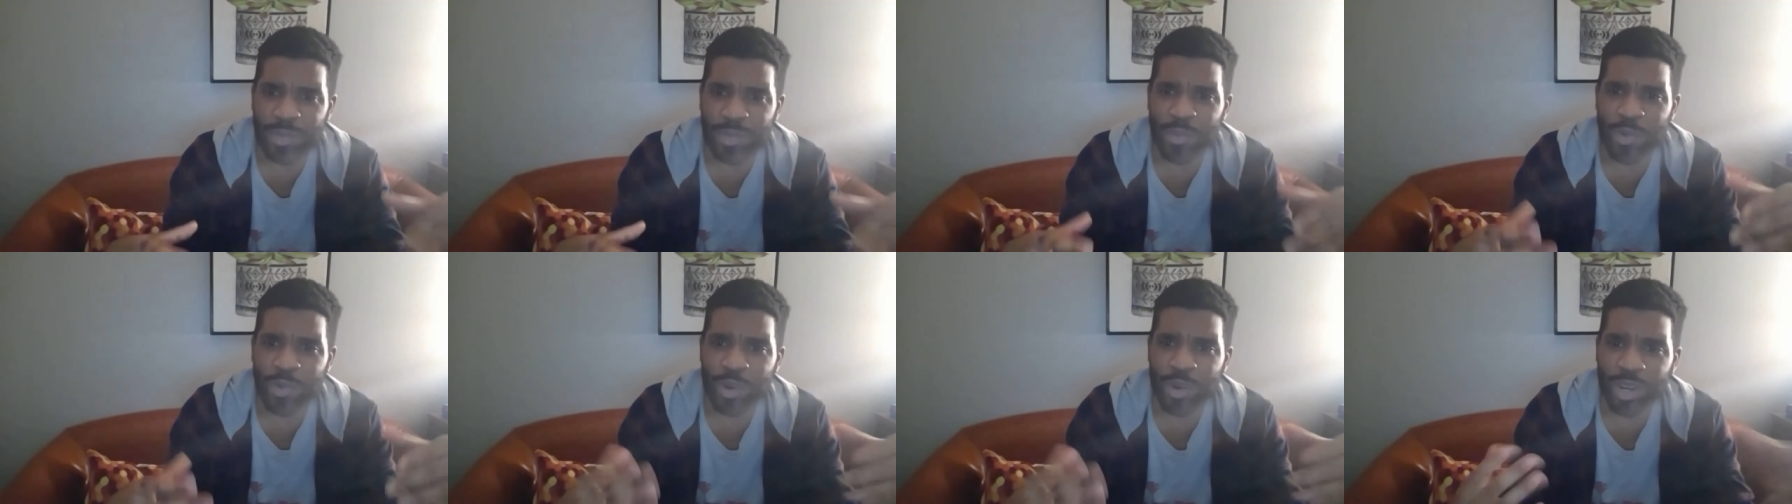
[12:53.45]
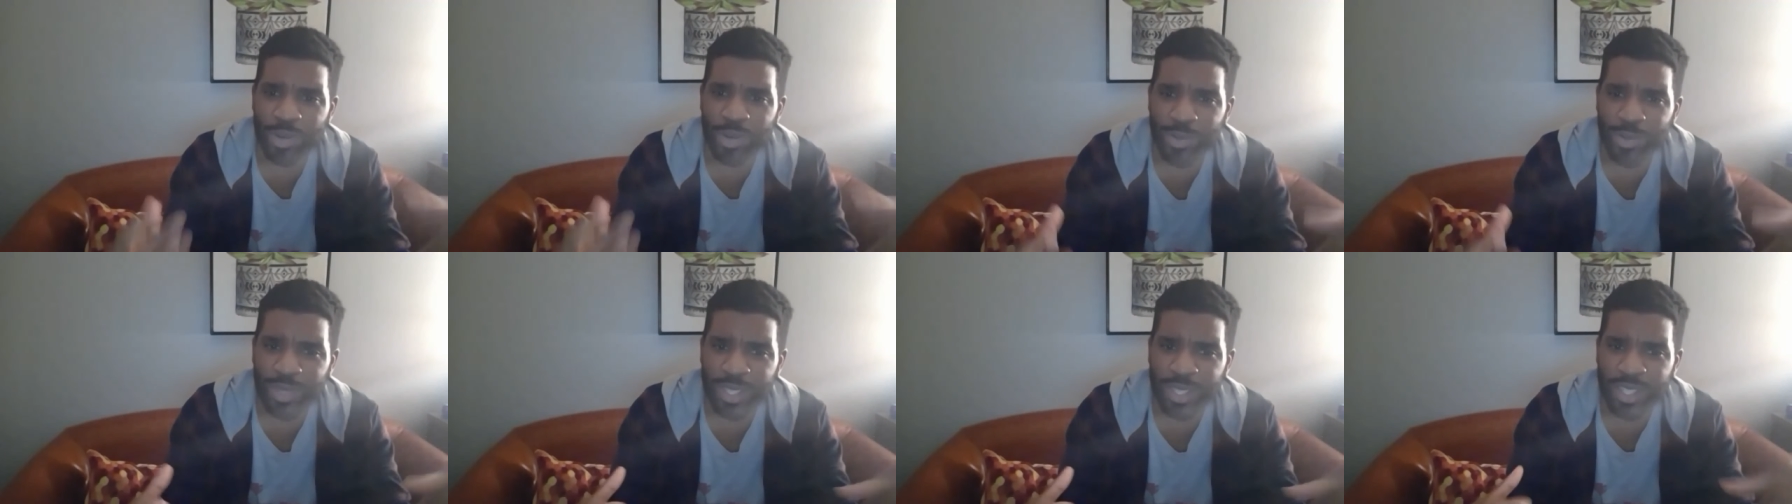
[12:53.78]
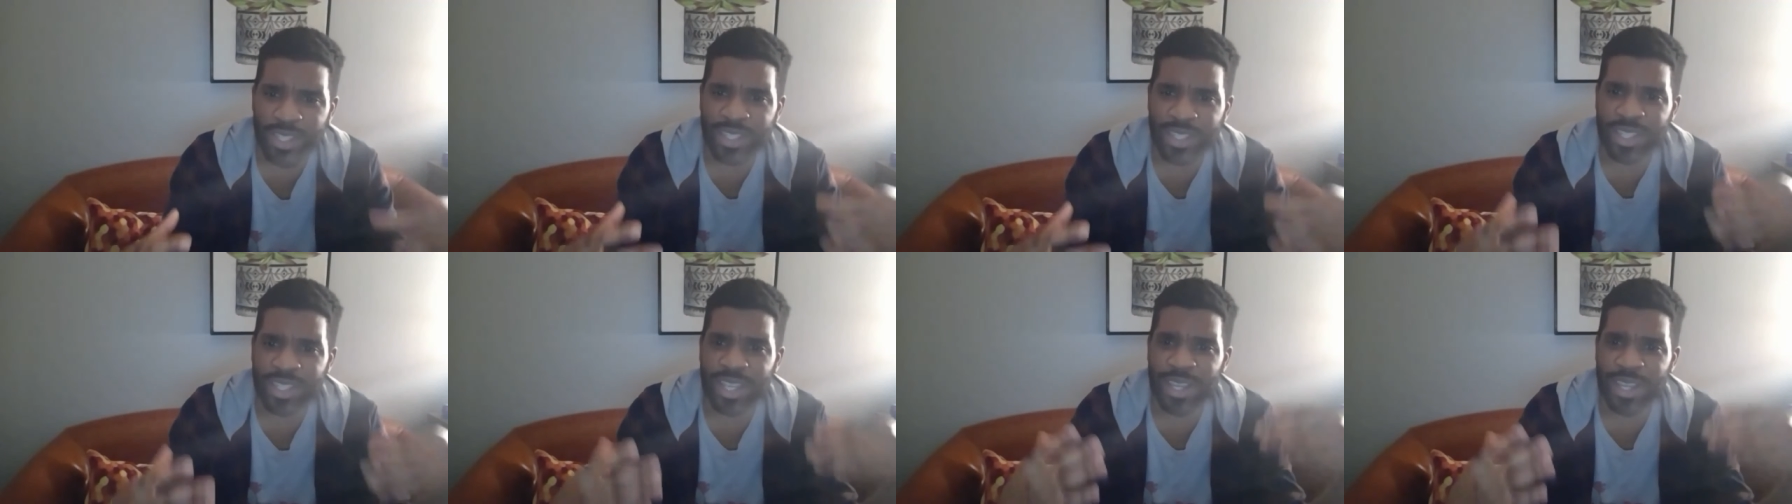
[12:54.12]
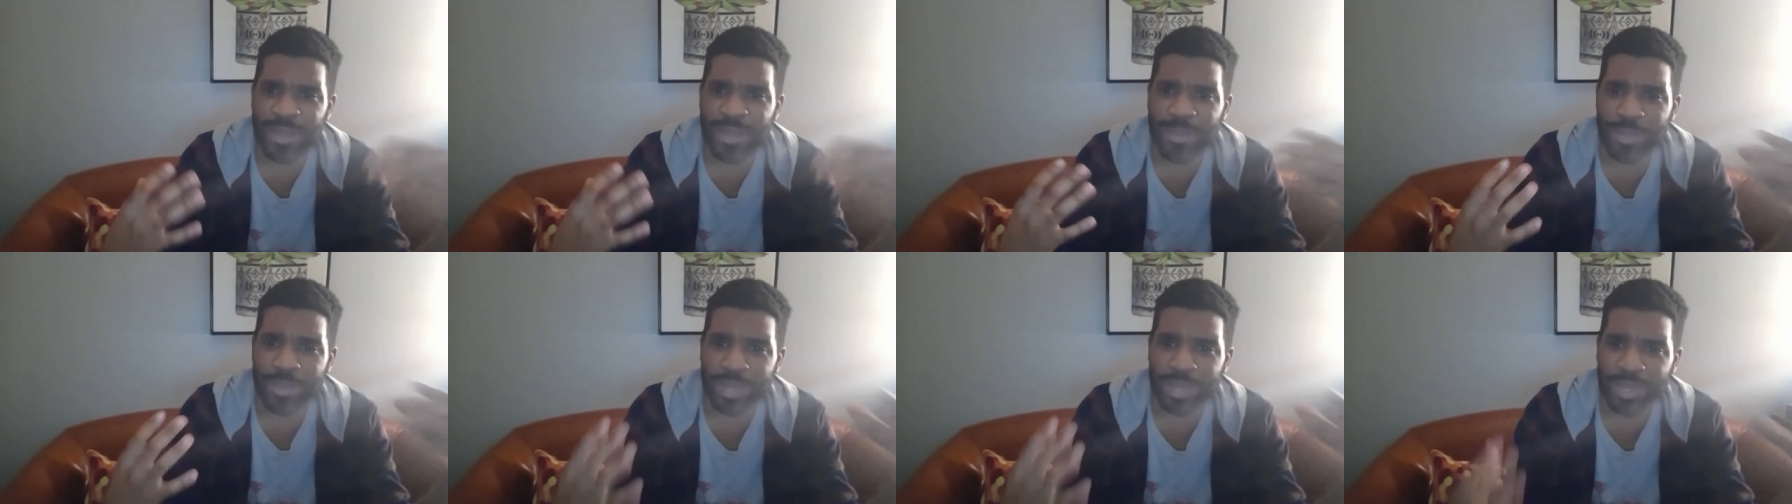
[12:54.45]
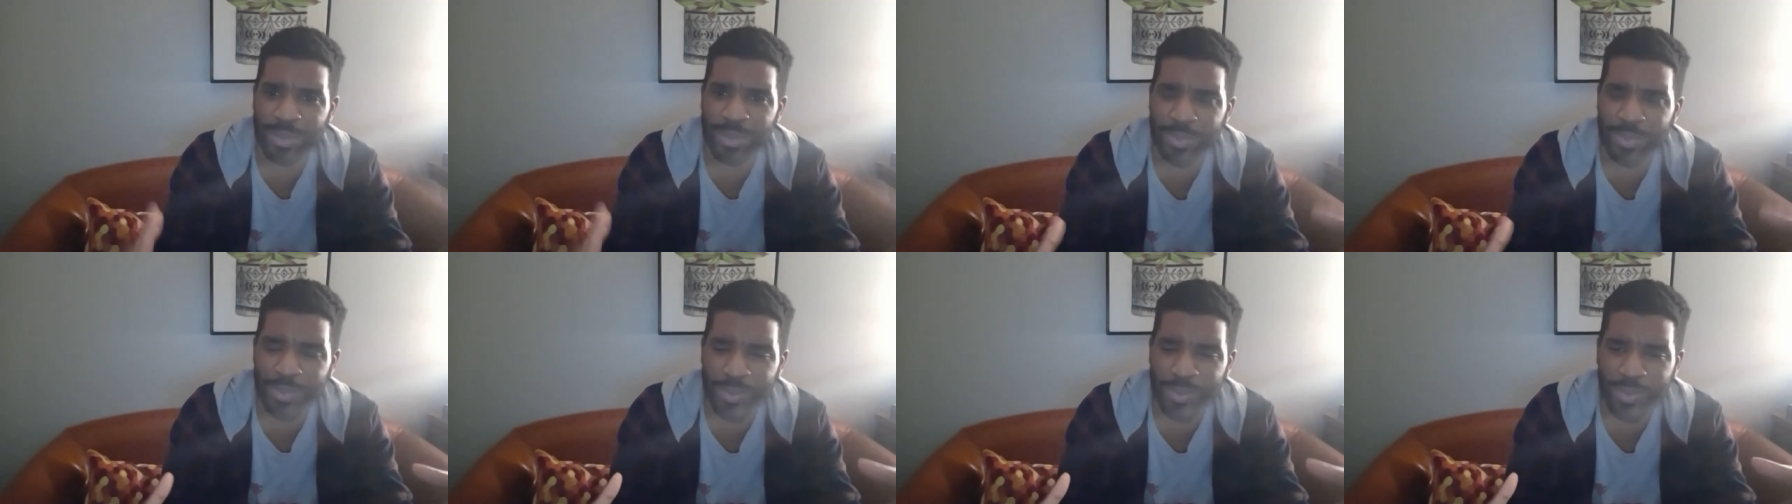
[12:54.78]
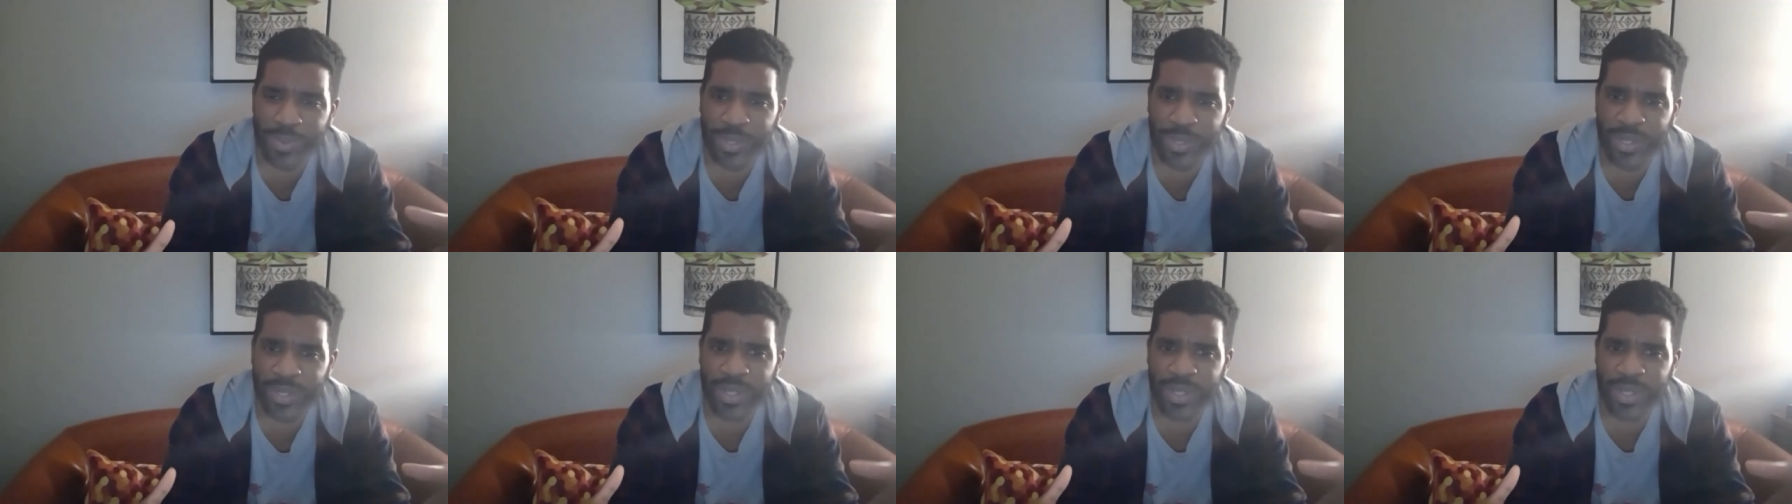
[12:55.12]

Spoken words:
work with the same people.